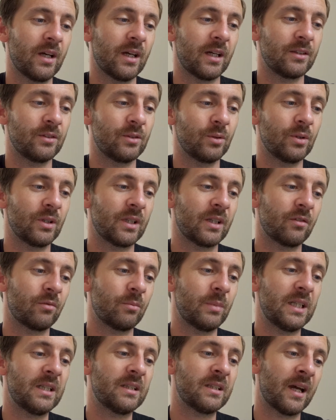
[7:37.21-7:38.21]
and don't give
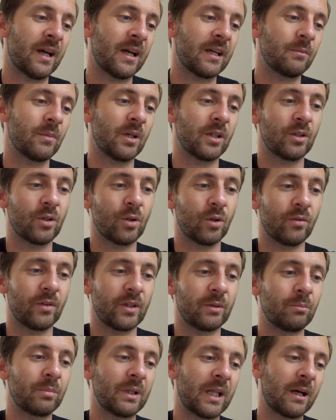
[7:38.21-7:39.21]
me time and
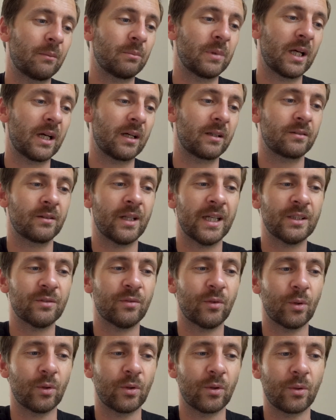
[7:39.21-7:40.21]
COVID blah blah. Nice
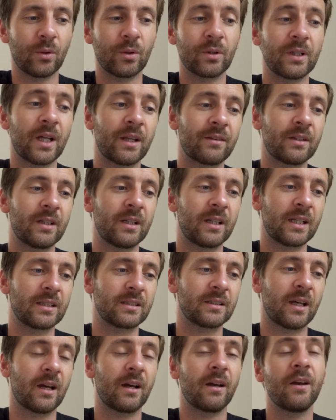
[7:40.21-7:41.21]
photo though, nothing
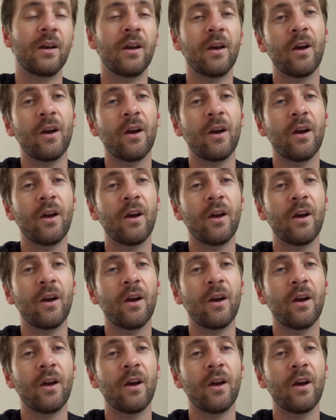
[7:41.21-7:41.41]
against that.